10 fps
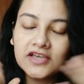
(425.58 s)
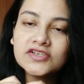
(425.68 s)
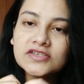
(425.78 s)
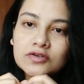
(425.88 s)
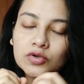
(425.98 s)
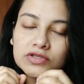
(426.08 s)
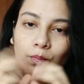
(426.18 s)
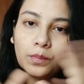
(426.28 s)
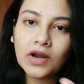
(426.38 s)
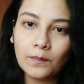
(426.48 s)
just looks
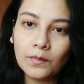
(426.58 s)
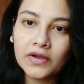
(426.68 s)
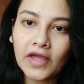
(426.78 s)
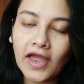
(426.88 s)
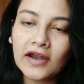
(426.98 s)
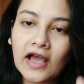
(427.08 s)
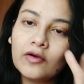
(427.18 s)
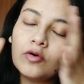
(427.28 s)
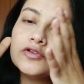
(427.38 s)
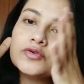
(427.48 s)
plump, and
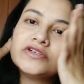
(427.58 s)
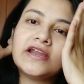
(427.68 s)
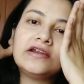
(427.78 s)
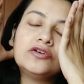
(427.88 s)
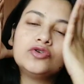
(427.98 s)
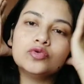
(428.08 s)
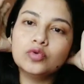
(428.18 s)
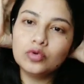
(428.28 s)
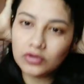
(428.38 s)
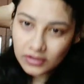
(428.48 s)
I also tend to